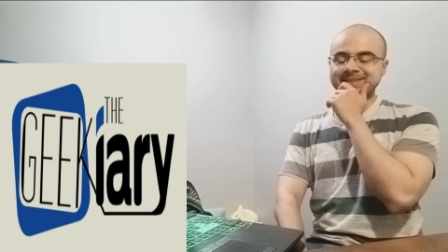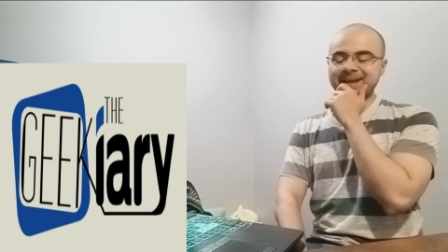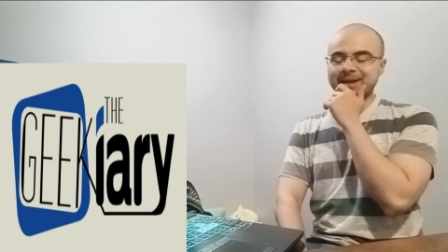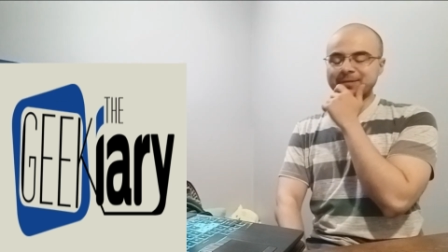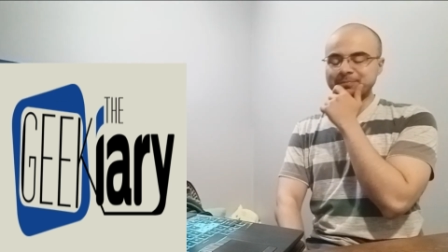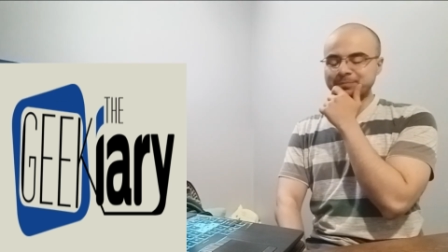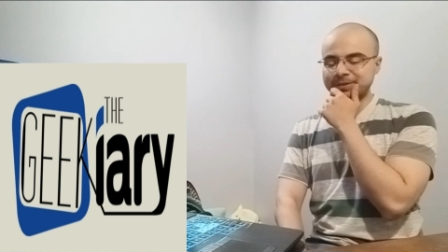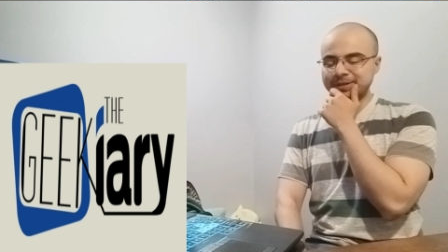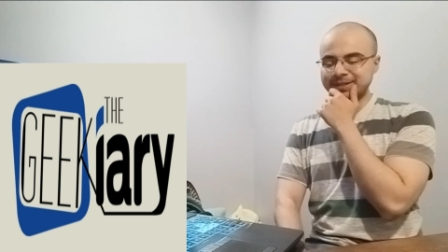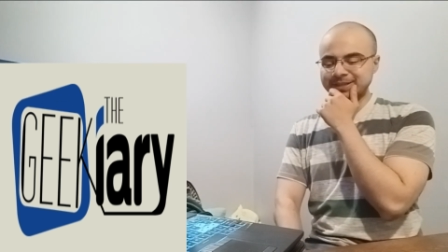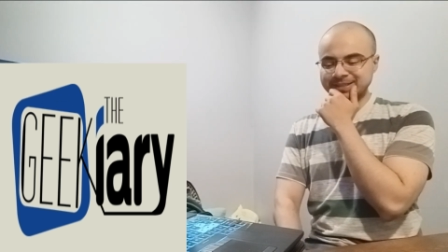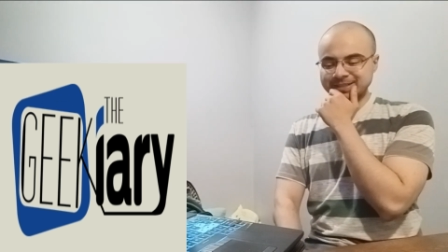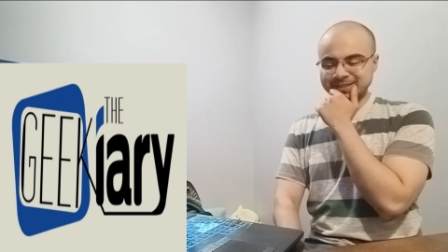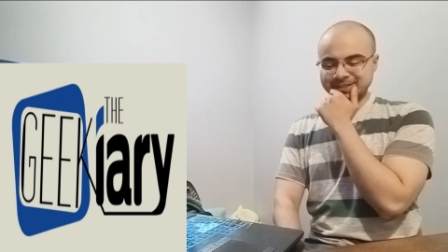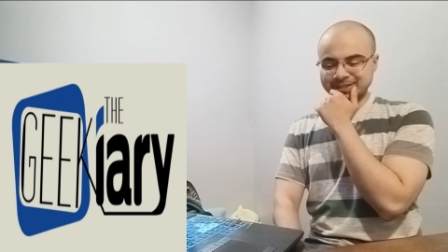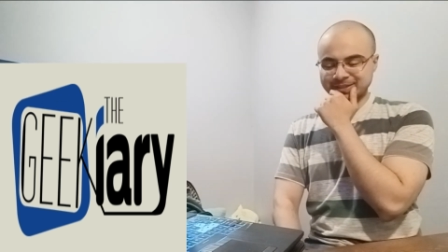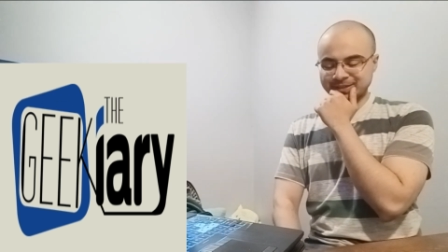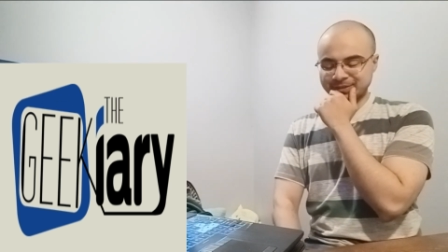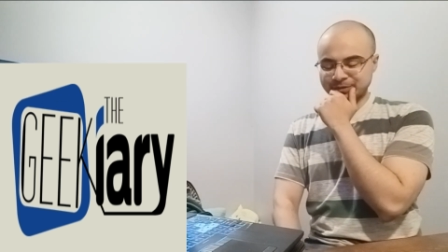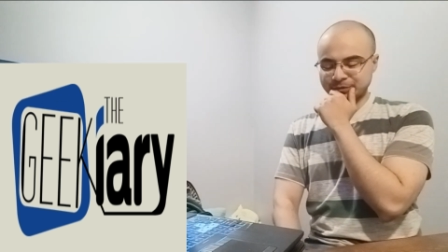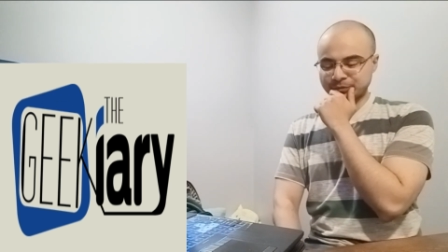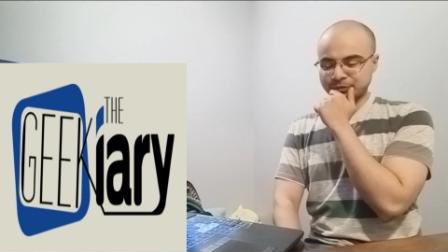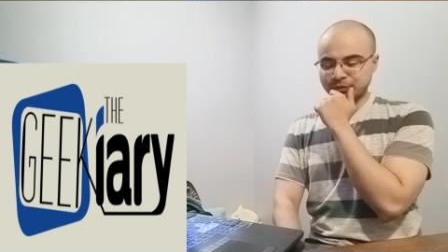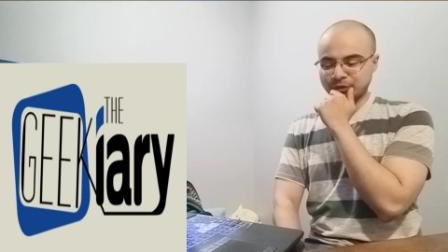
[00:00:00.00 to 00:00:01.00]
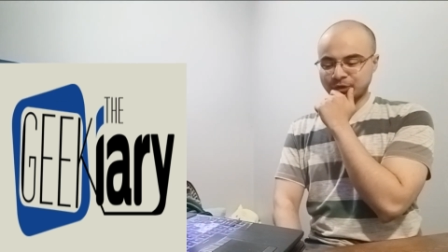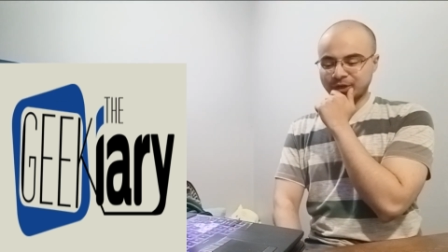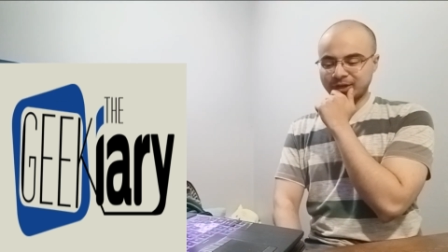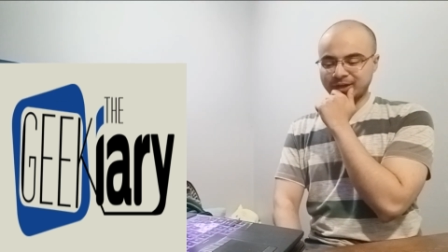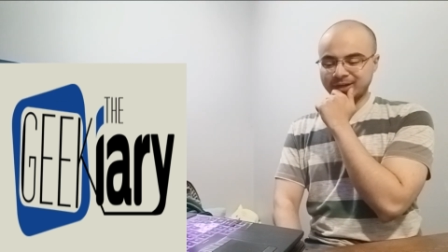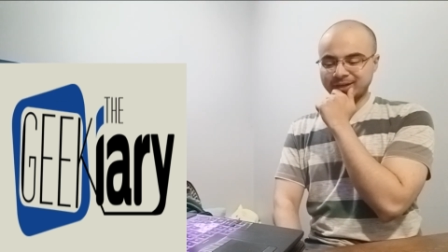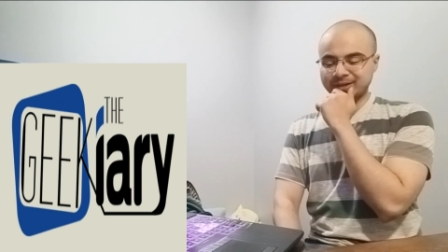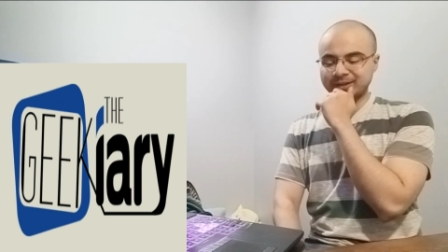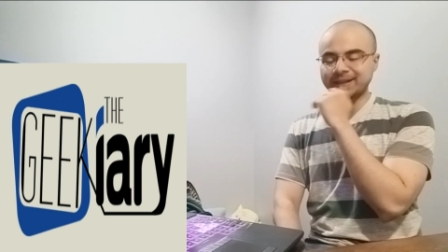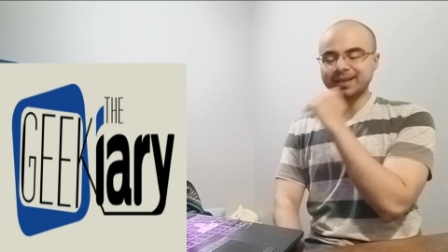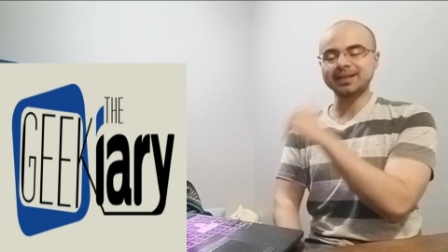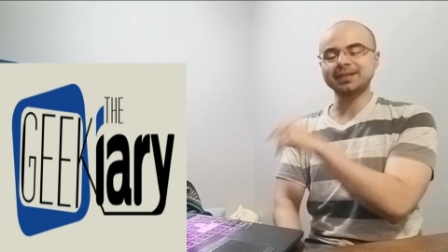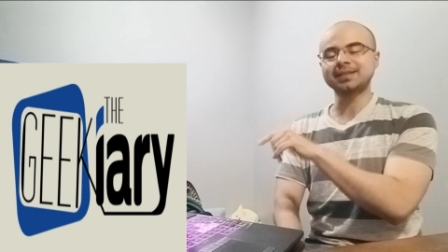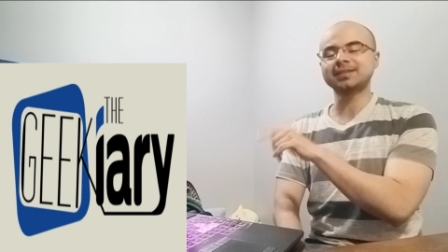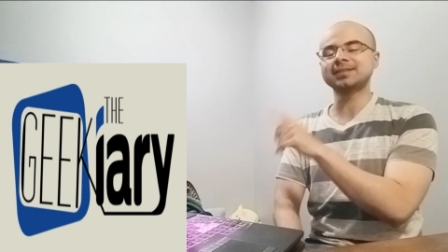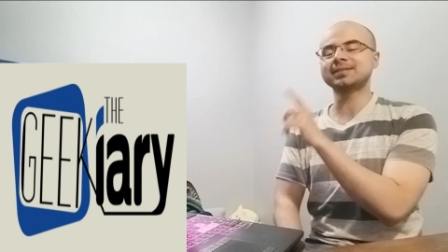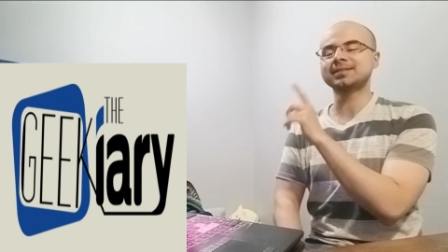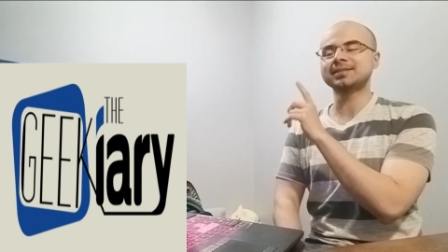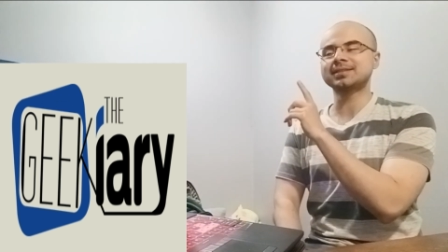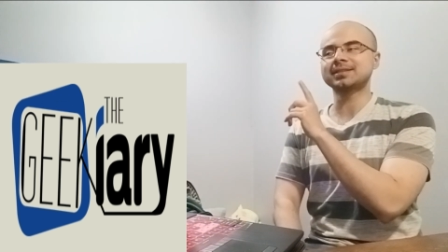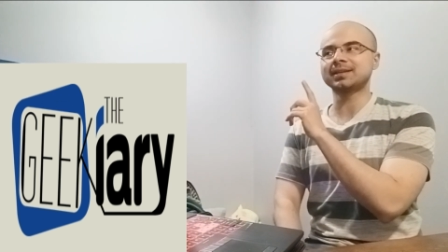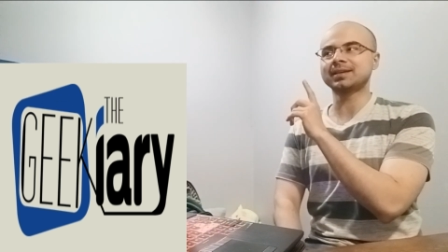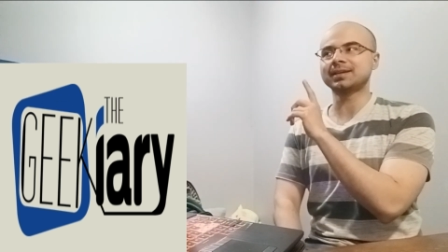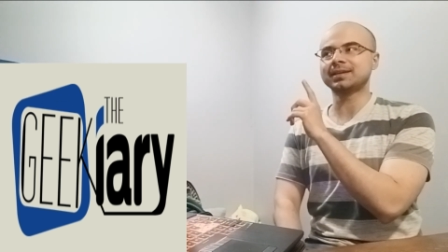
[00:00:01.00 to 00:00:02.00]
happened uh, for the
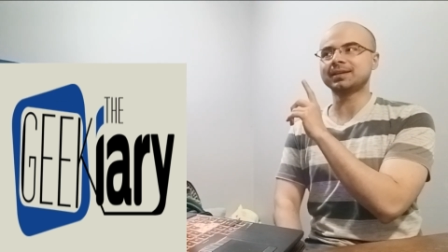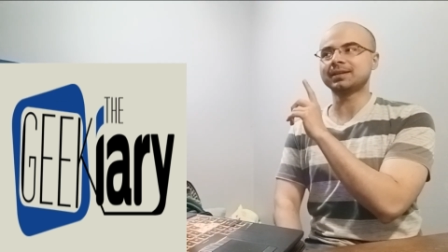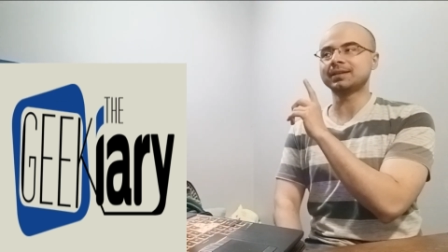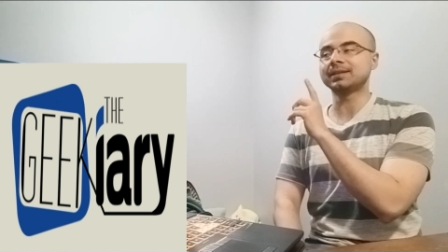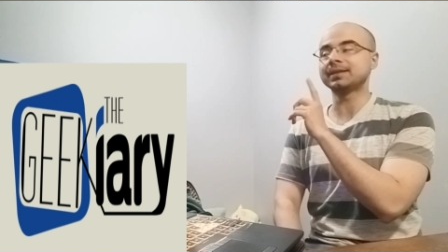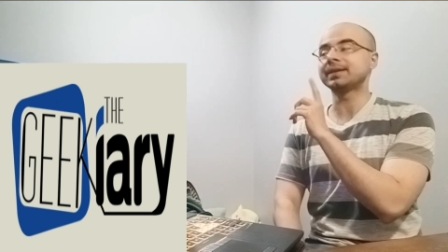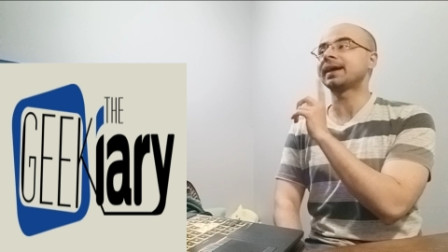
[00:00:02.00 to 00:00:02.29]
latest, uh,